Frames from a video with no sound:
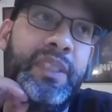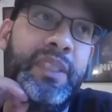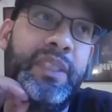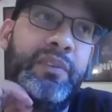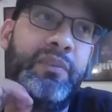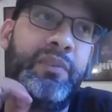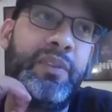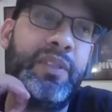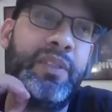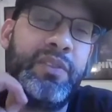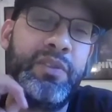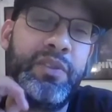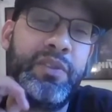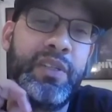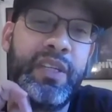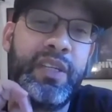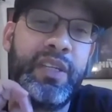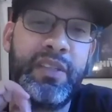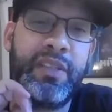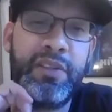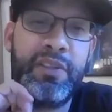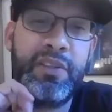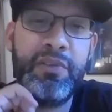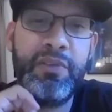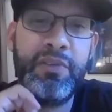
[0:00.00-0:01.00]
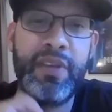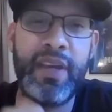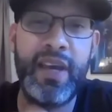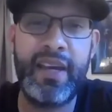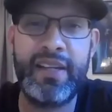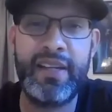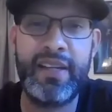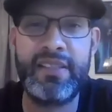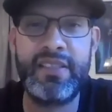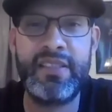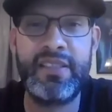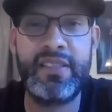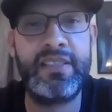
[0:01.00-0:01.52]
once you get through that,
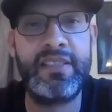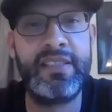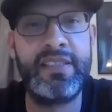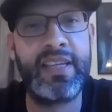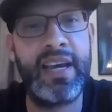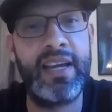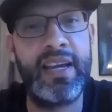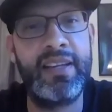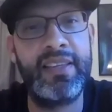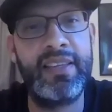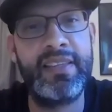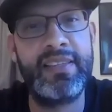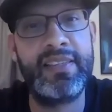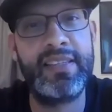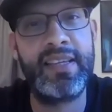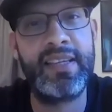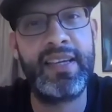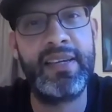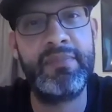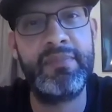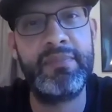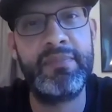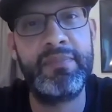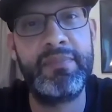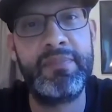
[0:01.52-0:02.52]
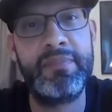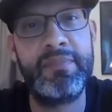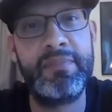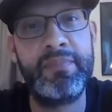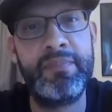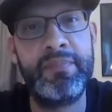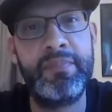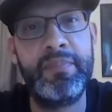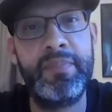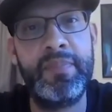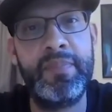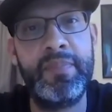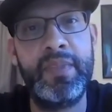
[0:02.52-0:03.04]
it's kind of the same.
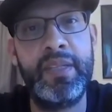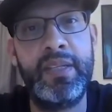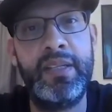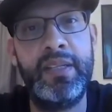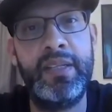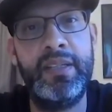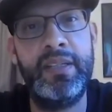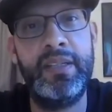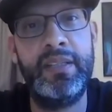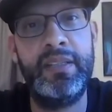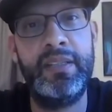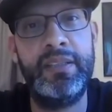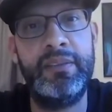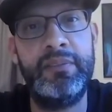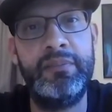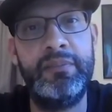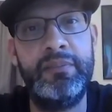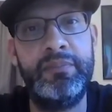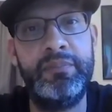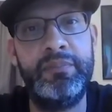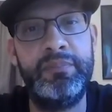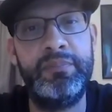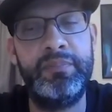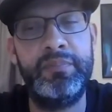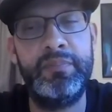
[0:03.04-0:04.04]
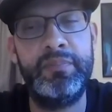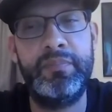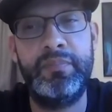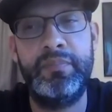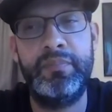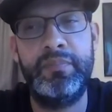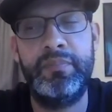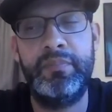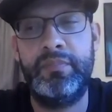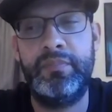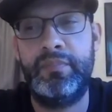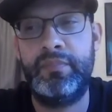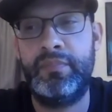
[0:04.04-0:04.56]
At
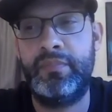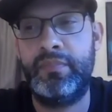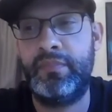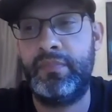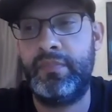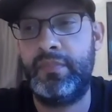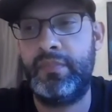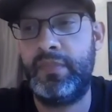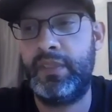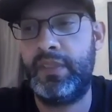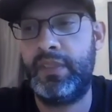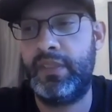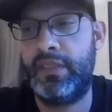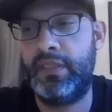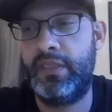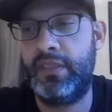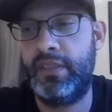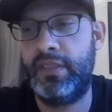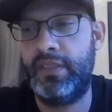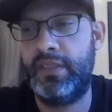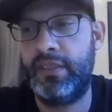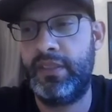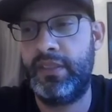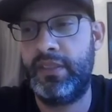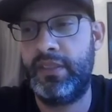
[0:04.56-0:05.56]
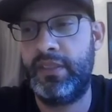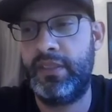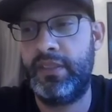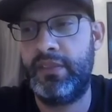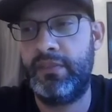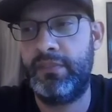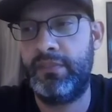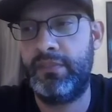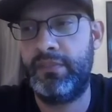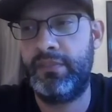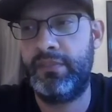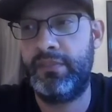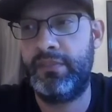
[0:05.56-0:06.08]

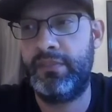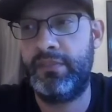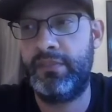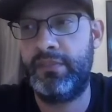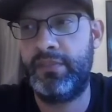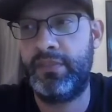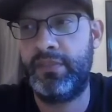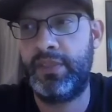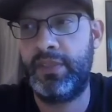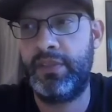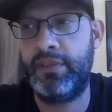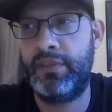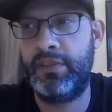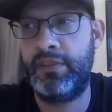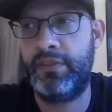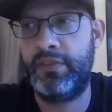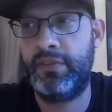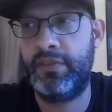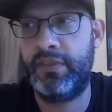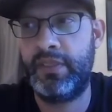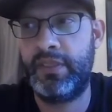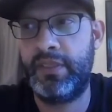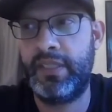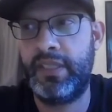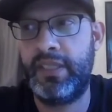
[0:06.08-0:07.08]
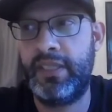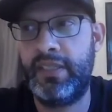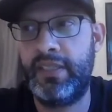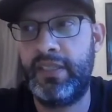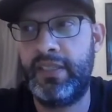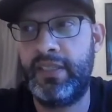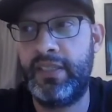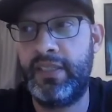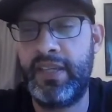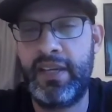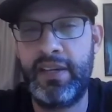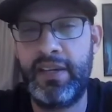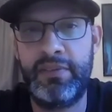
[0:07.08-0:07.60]
the end of
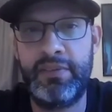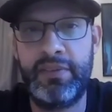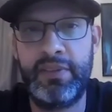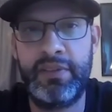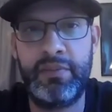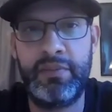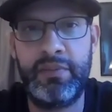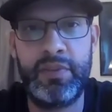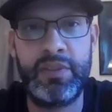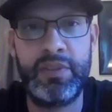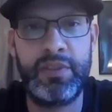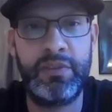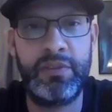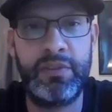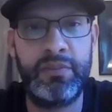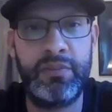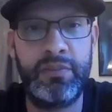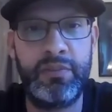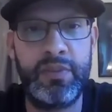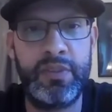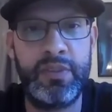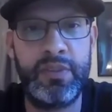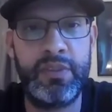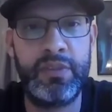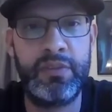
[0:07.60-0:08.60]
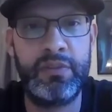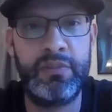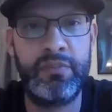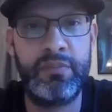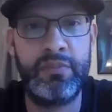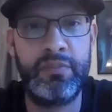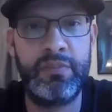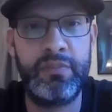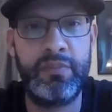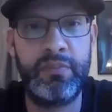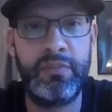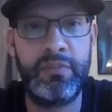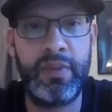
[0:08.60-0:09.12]
the day, we still
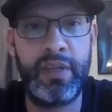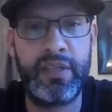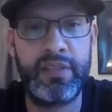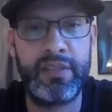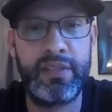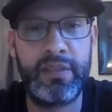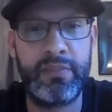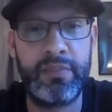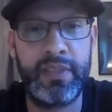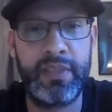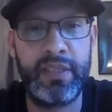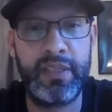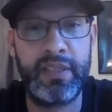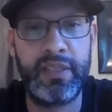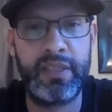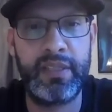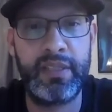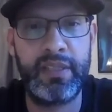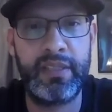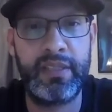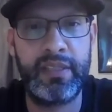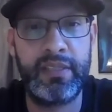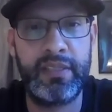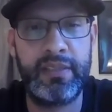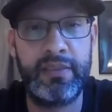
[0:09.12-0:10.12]
make something, and